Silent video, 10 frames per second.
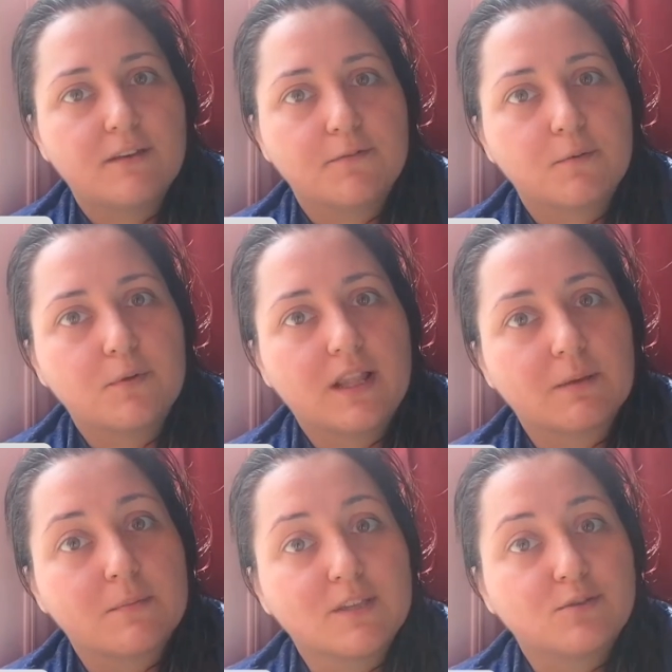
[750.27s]
if you would
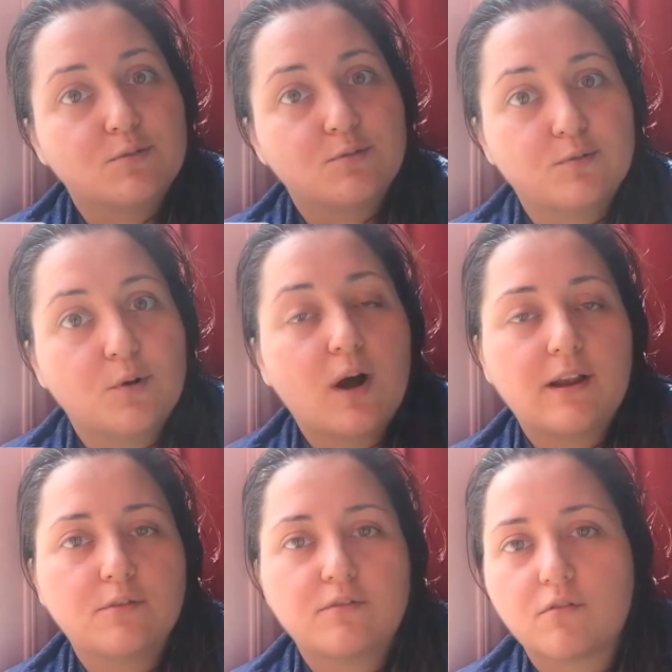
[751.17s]
like me to do
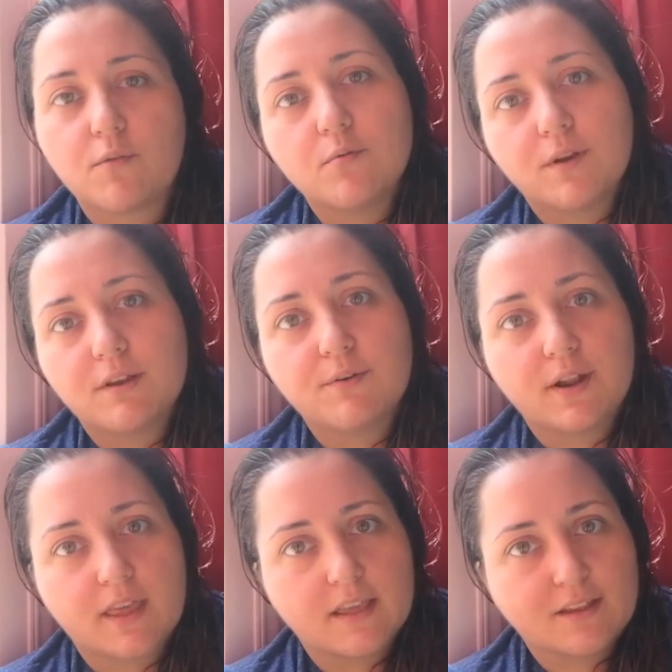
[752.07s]
another review
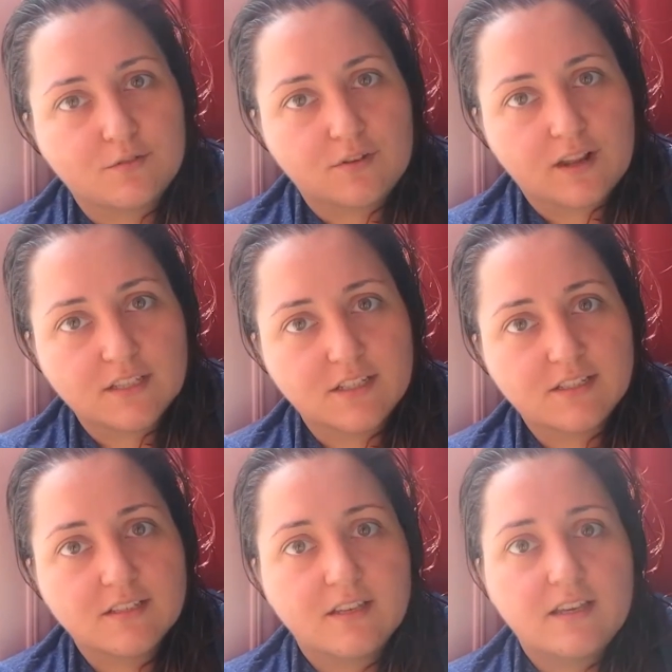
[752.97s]
whenever I get another
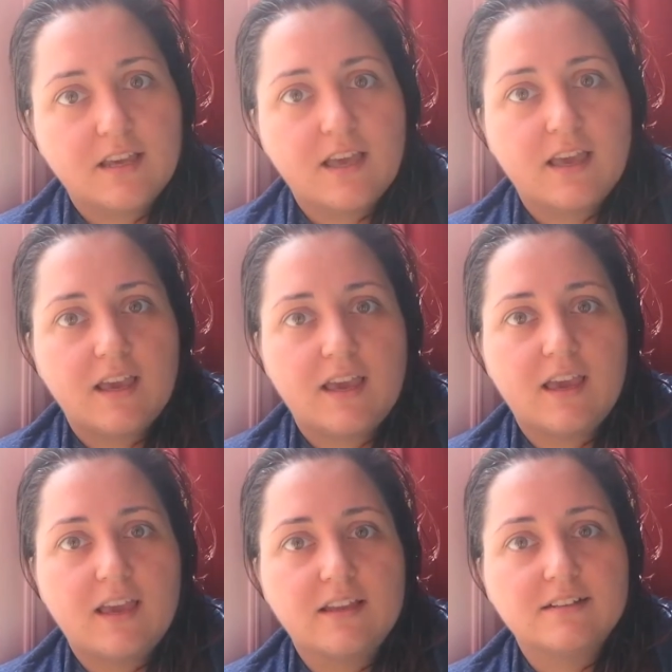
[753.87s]
gadget.
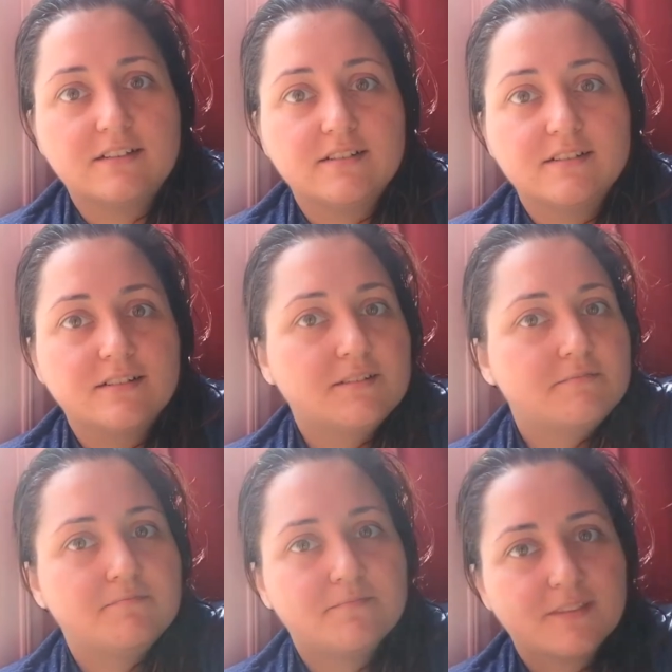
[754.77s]
And
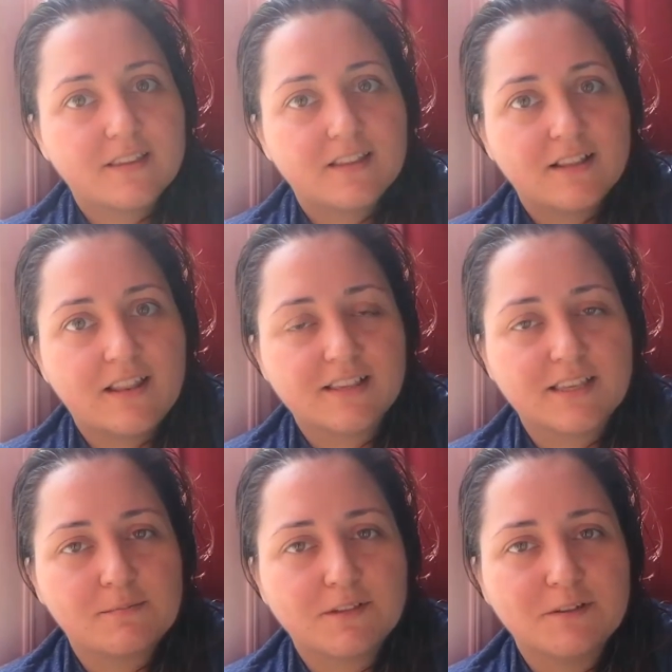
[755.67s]

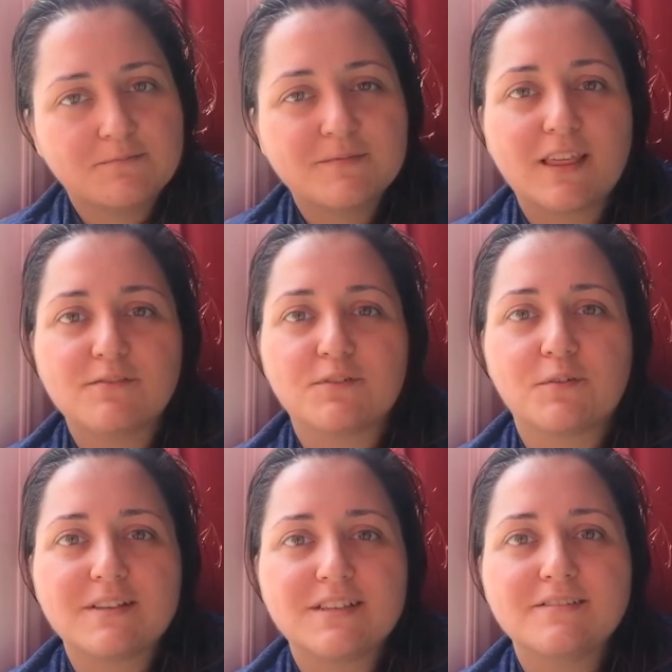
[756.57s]
let's keep tuned. Thanks
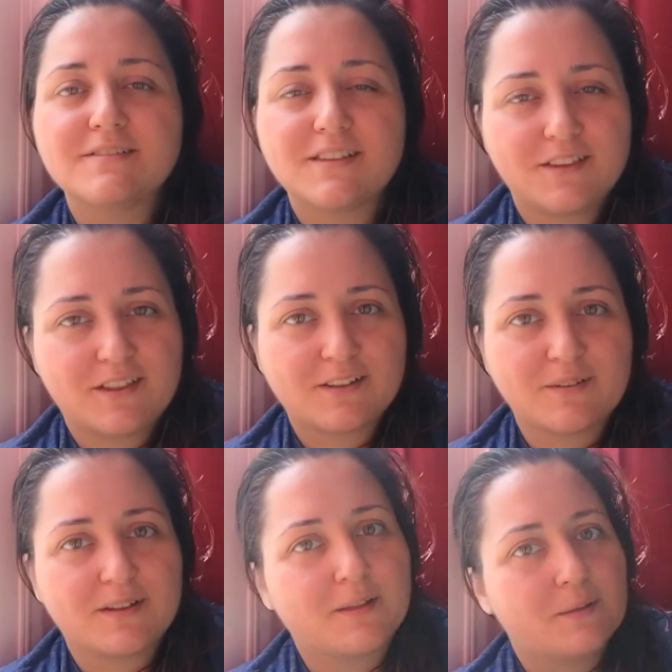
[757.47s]
for watching. See you in the
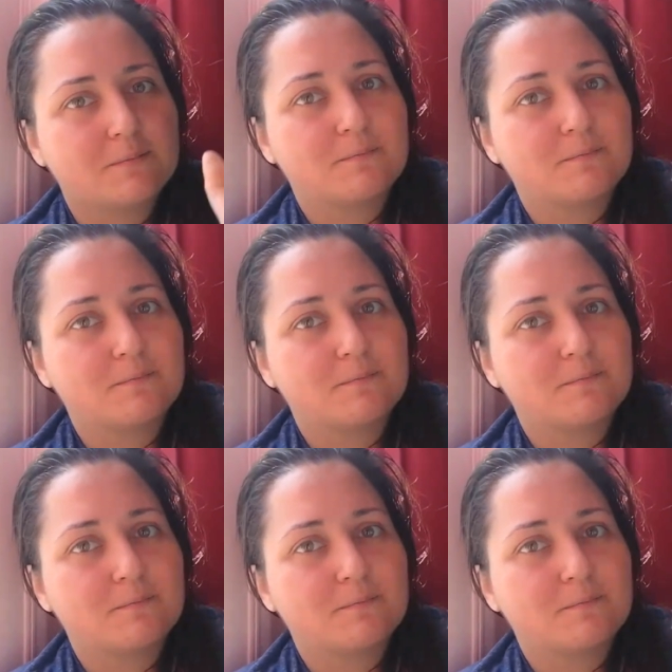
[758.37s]
next one.